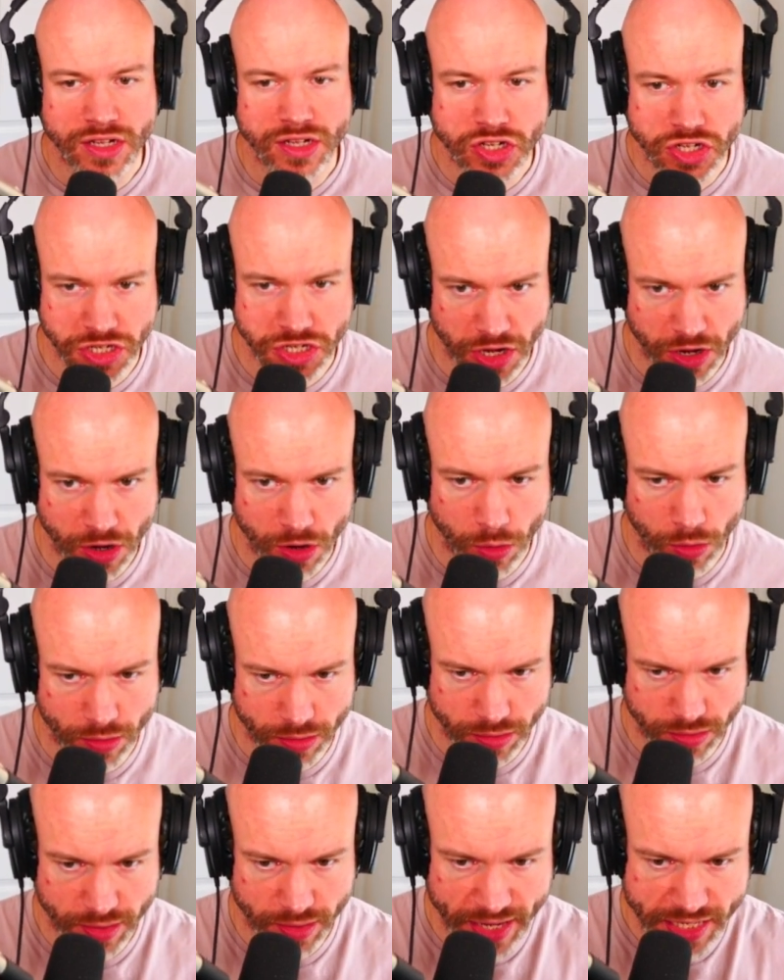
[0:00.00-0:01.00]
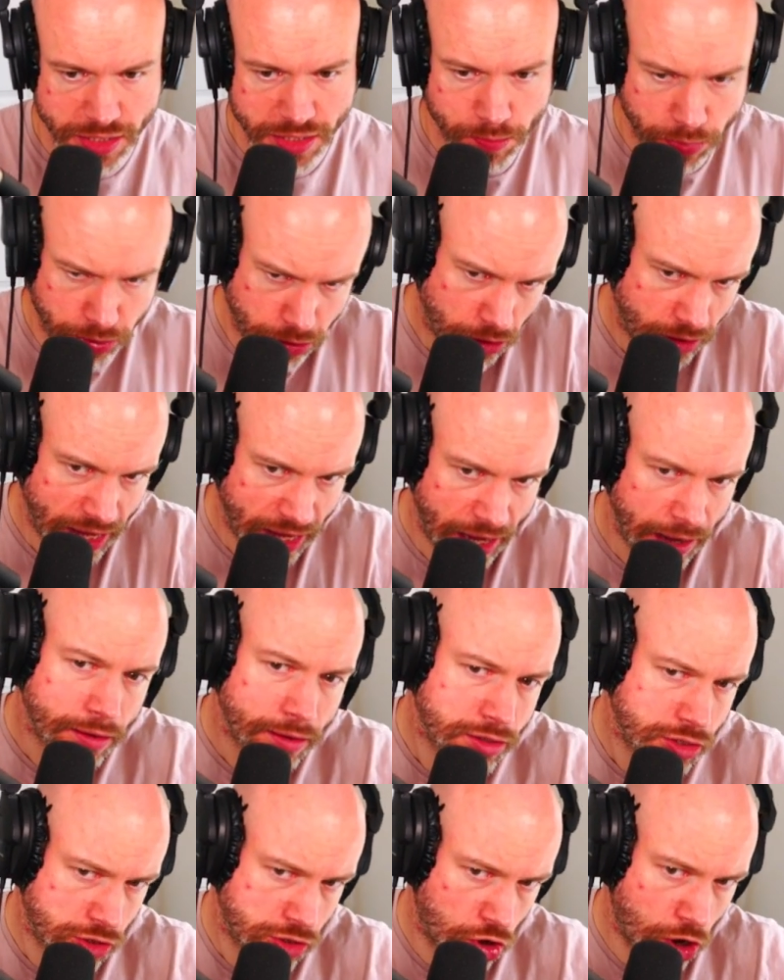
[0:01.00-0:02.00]
So let's pull that
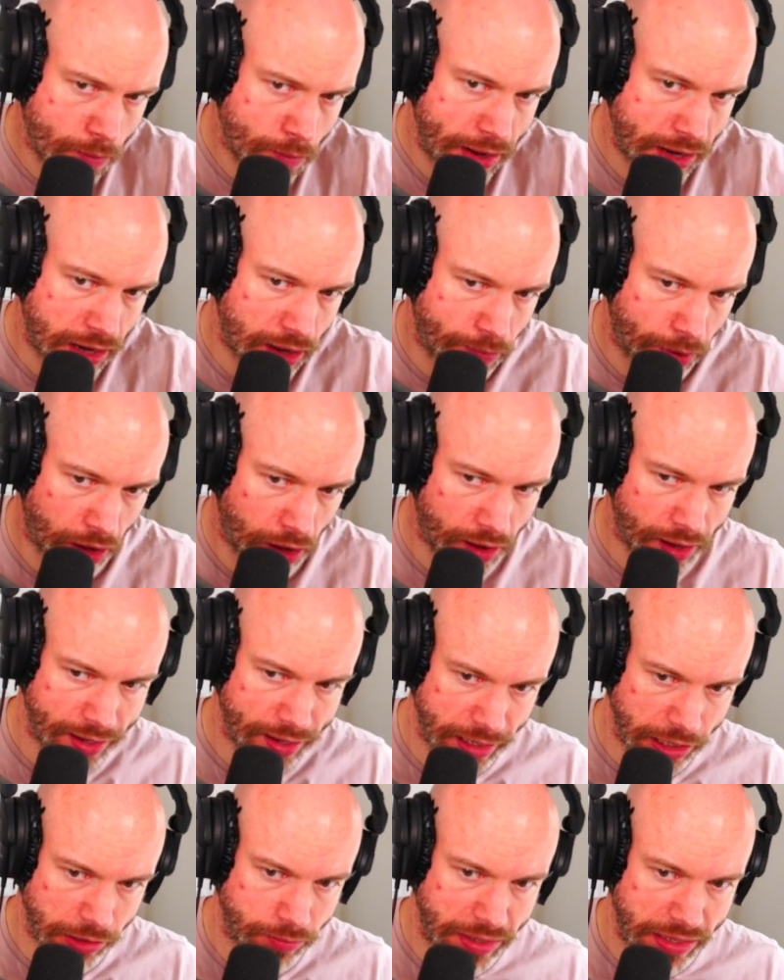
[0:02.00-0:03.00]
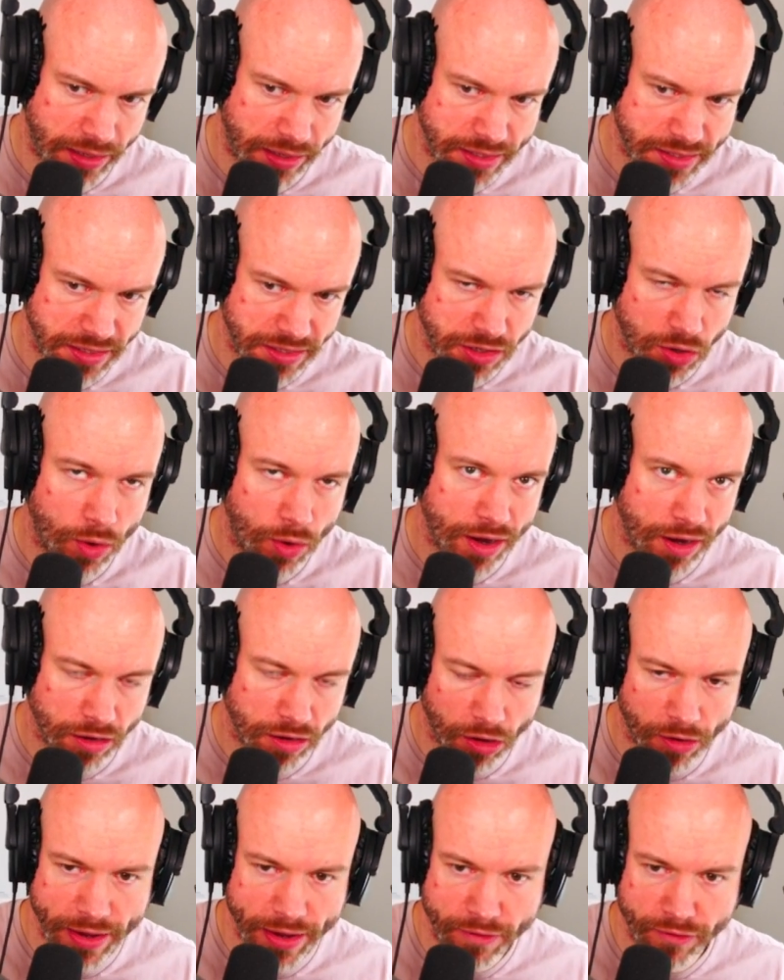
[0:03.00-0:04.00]
comment apart a little bit because there's quite a
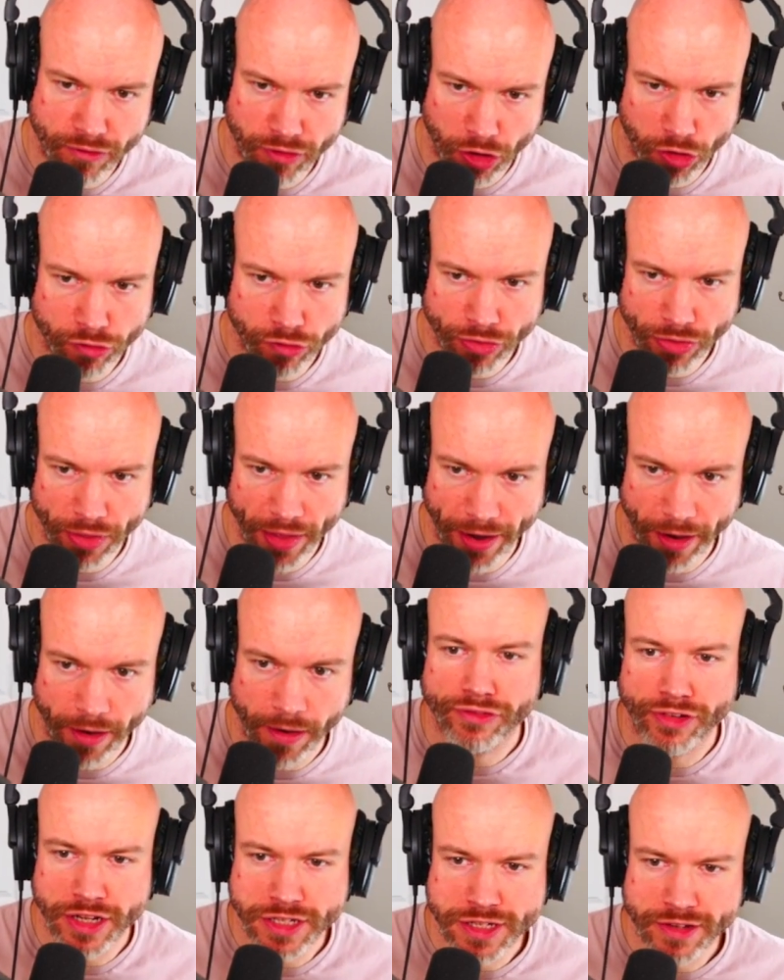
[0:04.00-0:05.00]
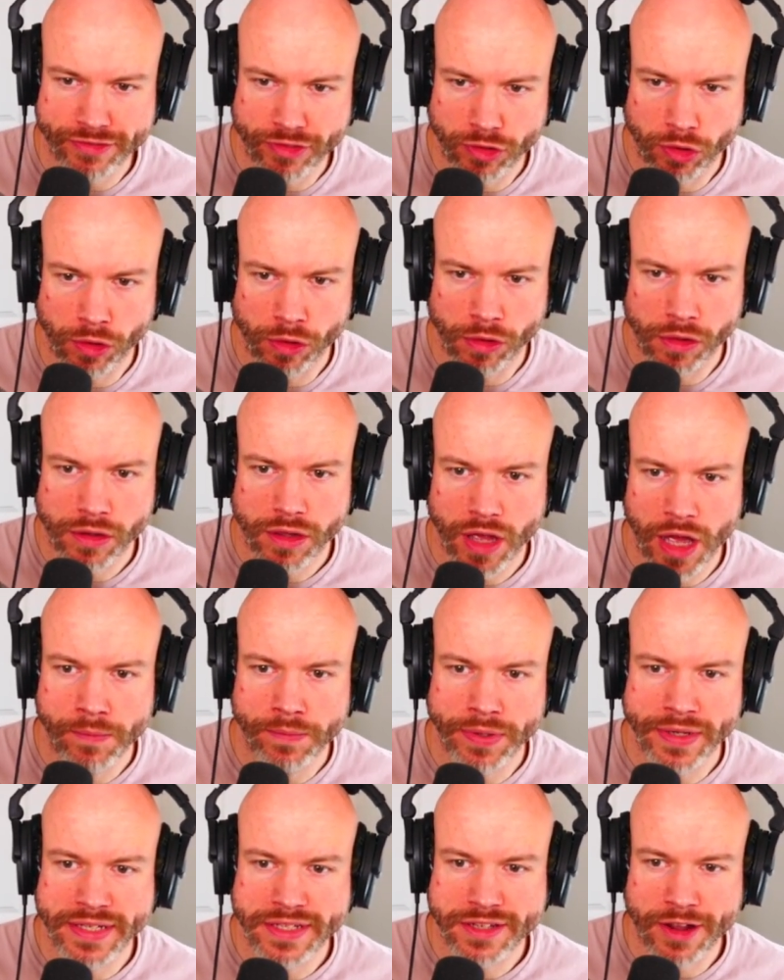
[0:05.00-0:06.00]
lot involved there. First of all,
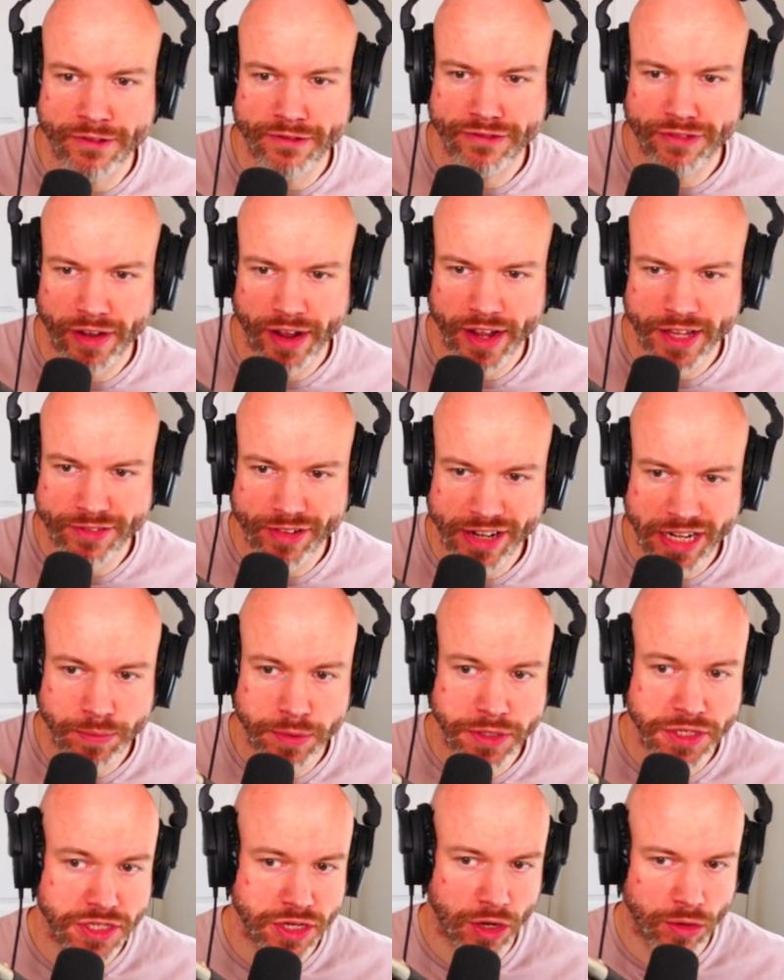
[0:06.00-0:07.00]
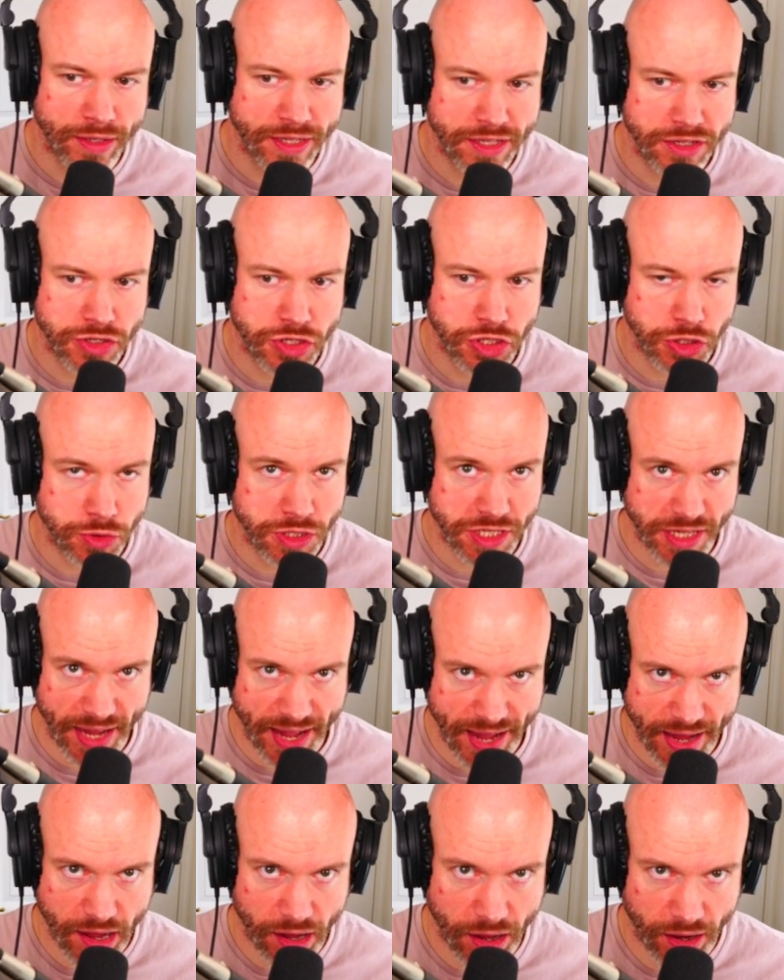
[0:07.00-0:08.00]
companies don't fire developers solely due to
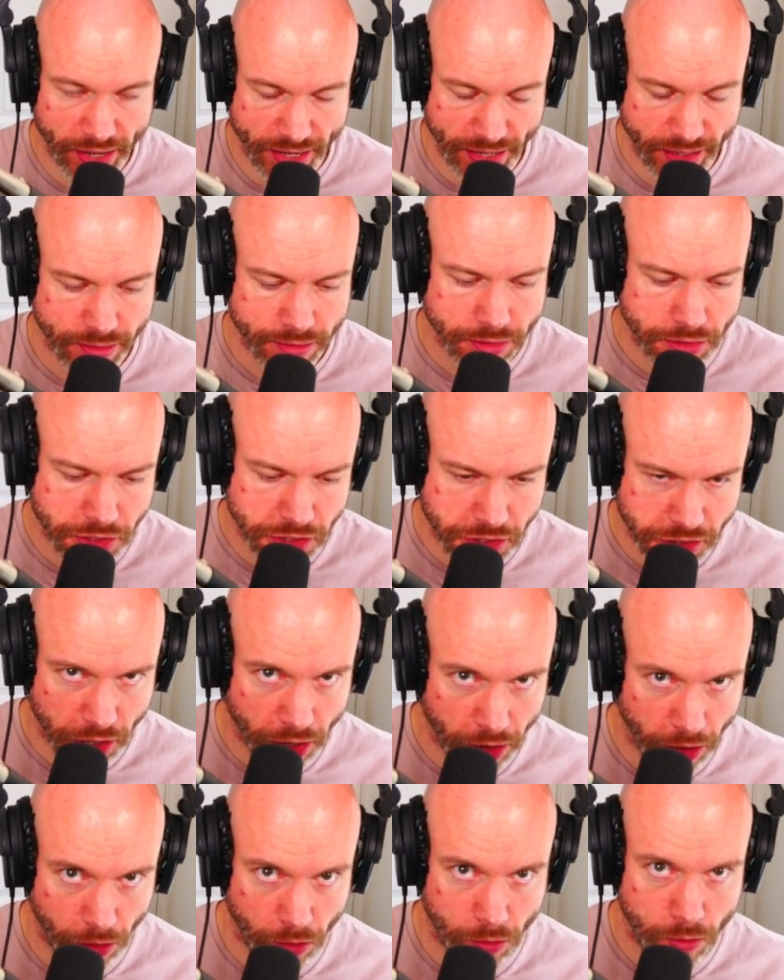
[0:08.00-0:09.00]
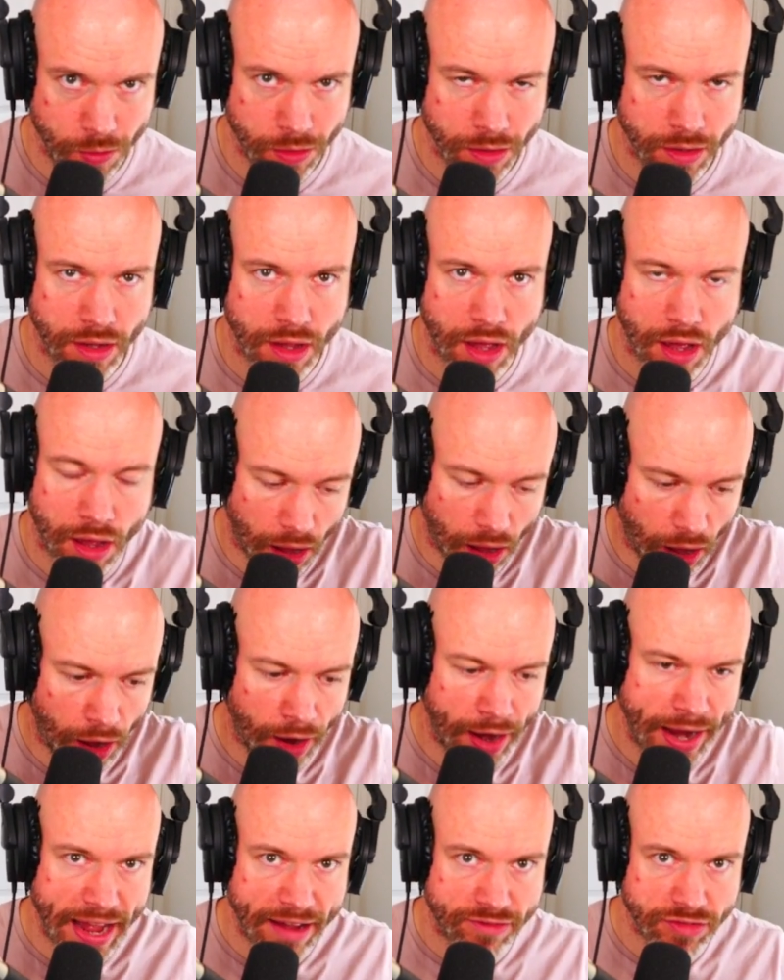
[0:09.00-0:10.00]
A I. So
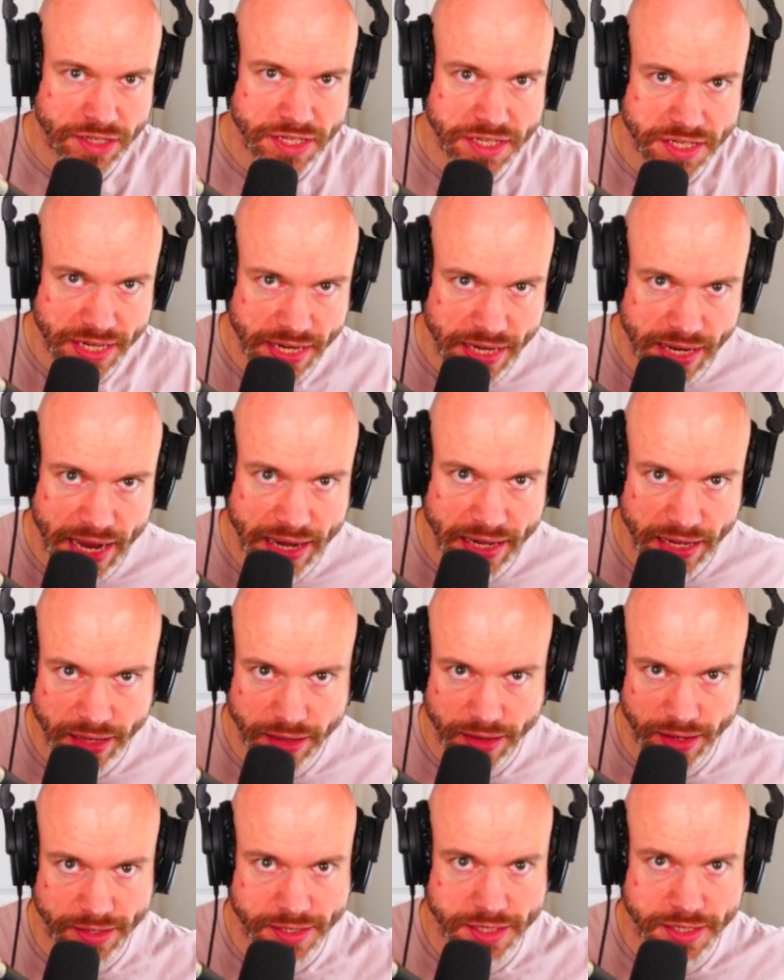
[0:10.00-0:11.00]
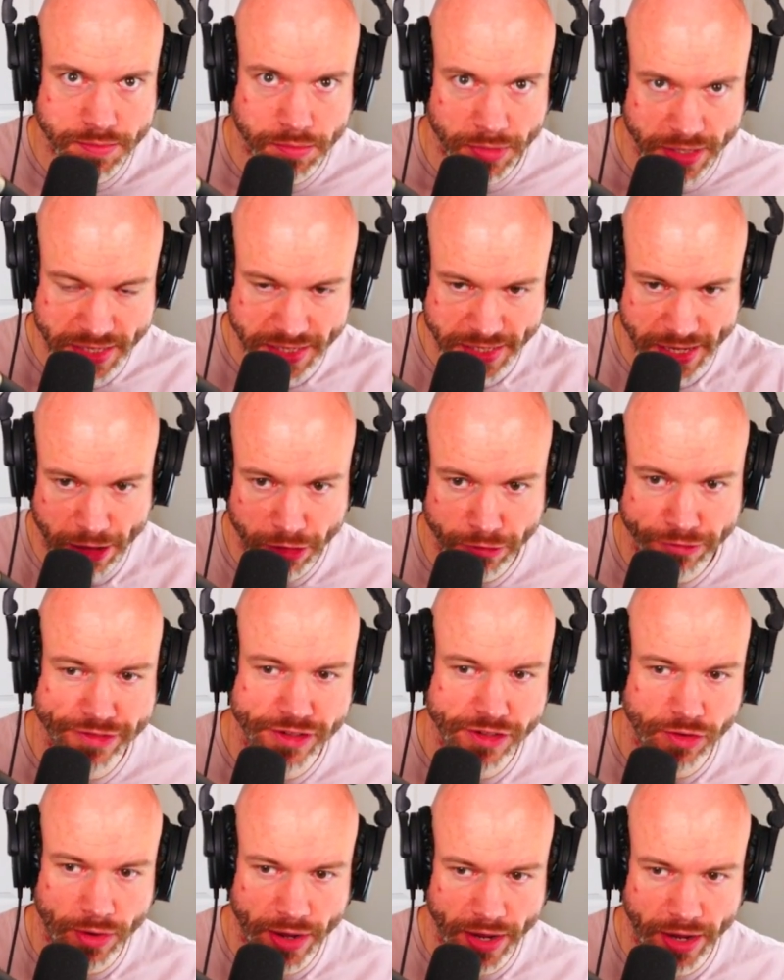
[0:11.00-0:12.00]
I haven't seen any of this myself,
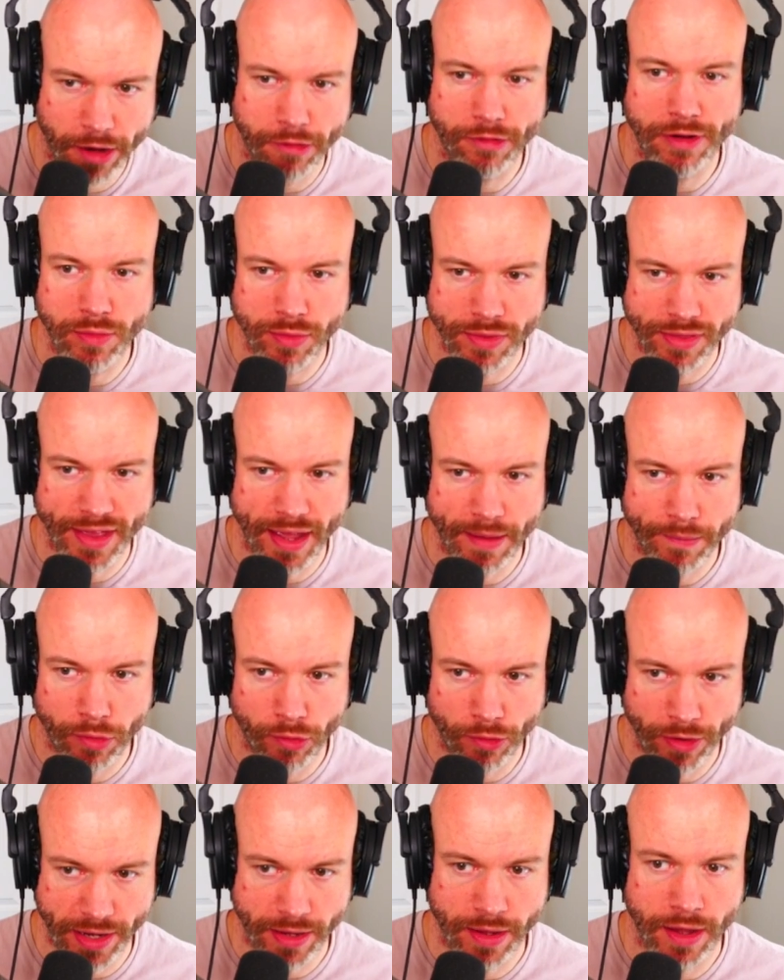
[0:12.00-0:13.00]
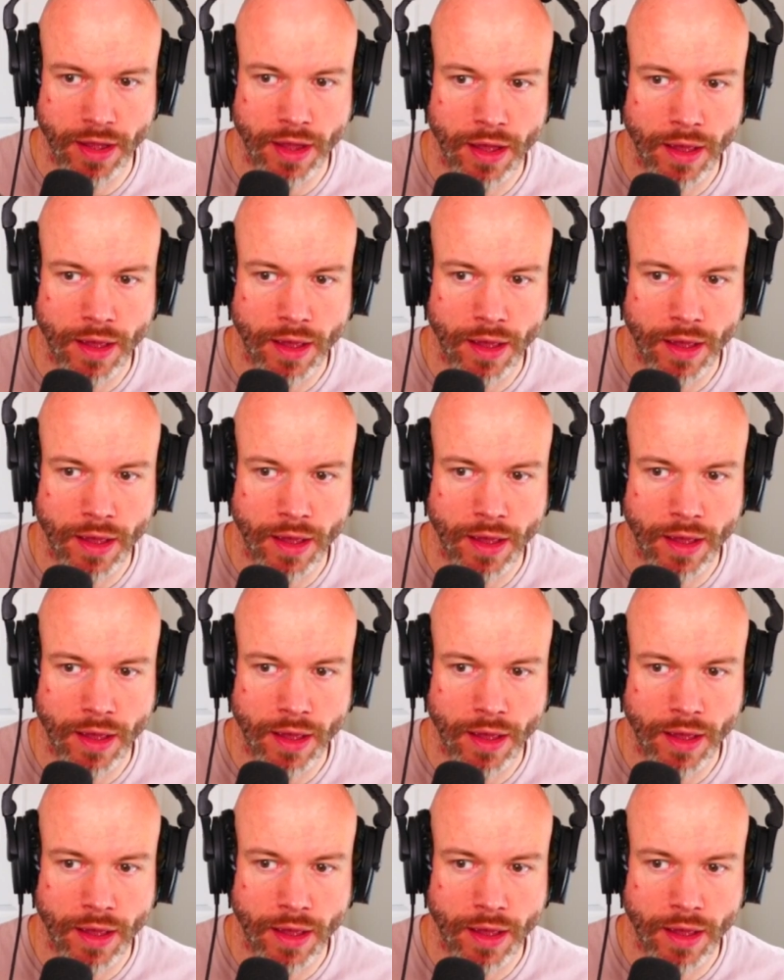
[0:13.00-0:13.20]
so I agree with that point.